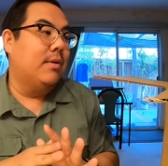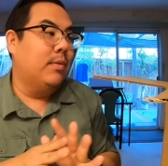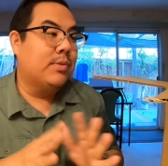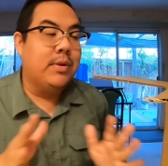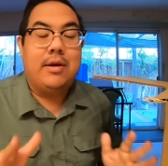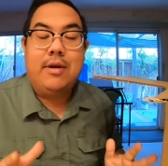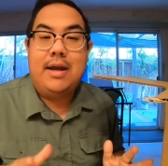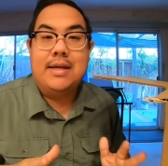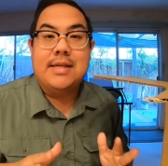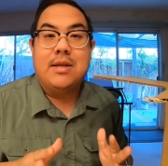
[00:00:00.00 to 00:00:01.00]
what's really great
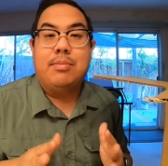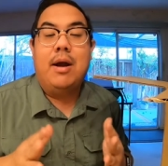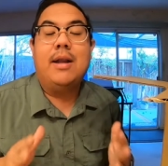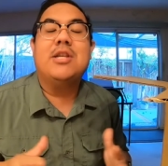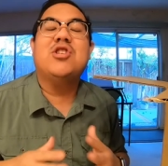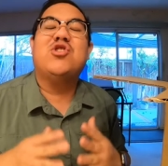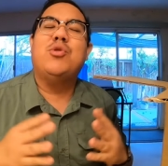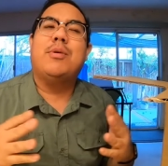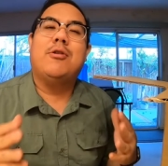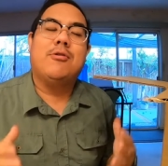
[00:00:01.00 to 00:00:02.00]
is that their product is
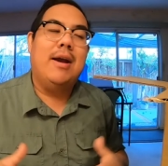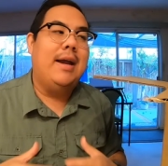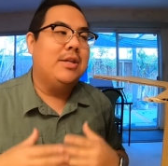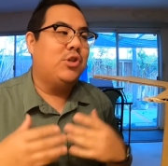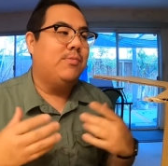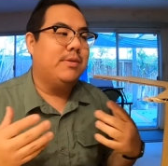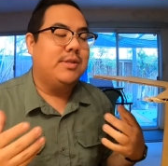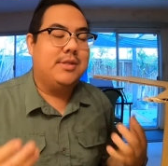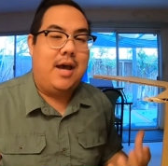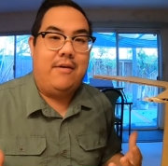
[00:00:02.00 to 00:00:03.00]
super great. It's super
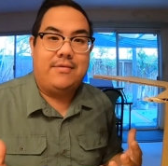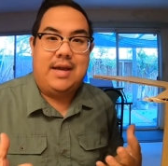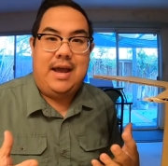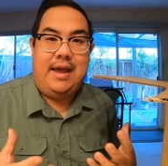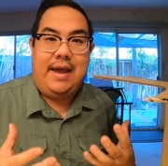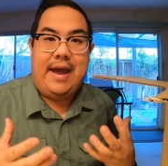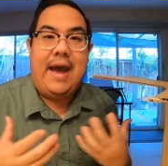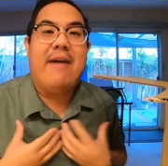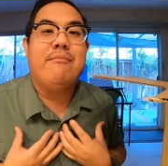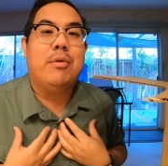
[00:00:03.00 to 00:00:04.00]
soft. I
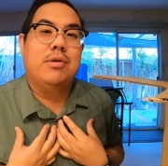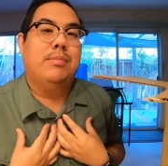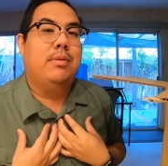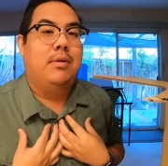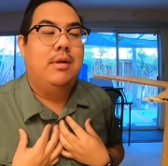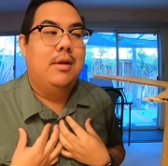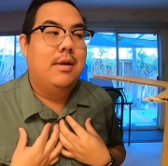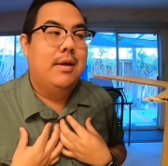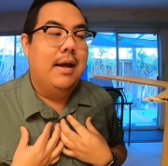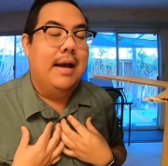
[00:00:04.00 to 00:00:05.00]
have multiple
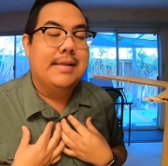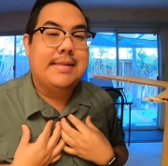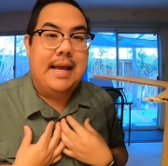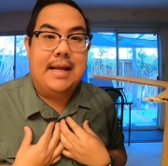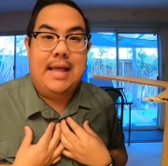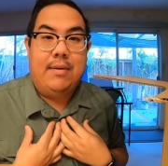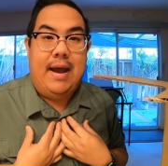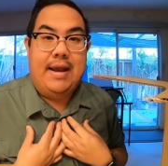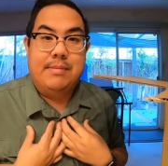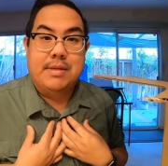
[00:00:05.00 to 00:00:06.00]
uh, SandCloud
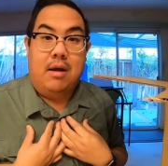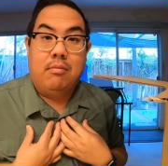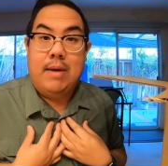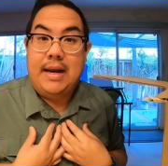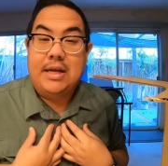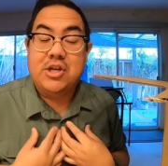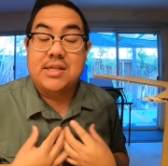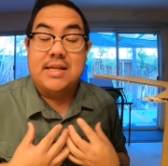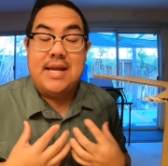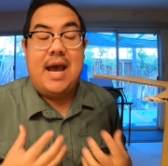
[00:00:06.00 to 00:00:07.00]
items already, just
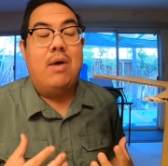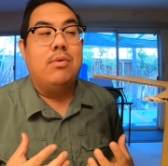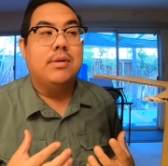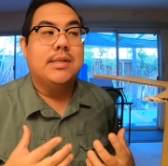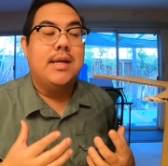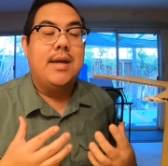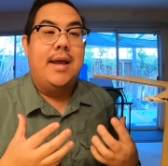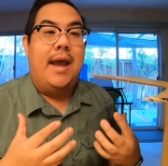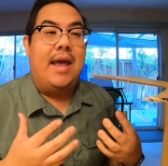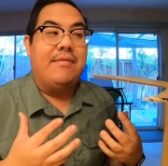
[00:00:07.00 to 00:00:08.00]
the towels,
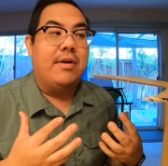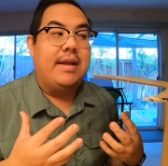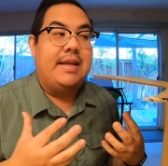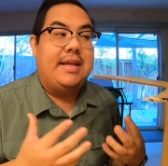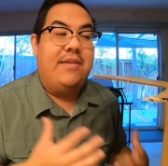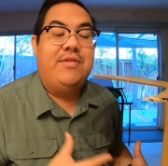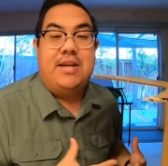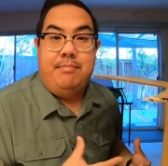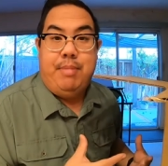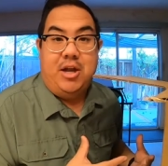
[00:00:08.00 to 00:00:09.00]
and I've already gifted
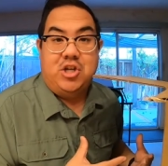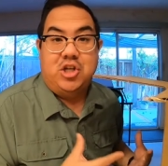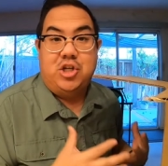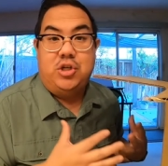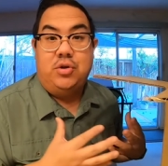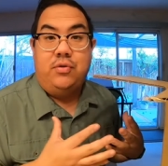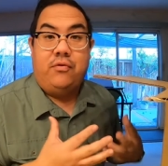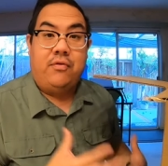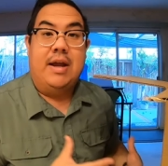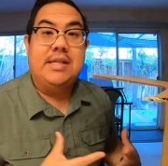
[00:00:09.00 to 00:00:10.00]
a bunch to
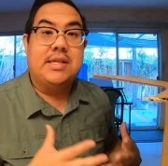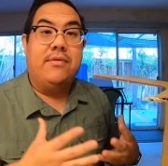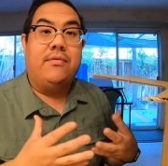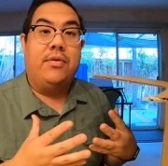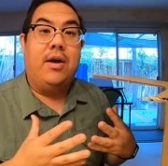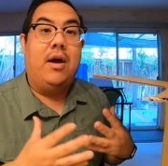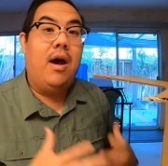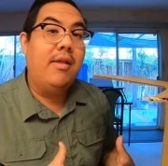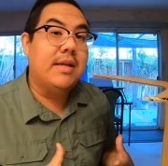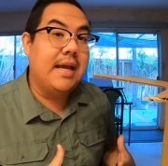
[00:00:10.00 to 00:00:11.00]
friends for the
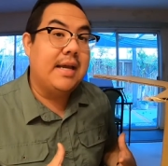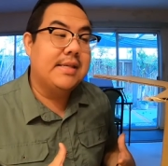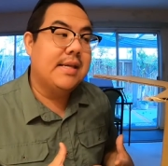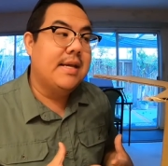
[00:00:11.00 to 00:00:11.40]
holidays.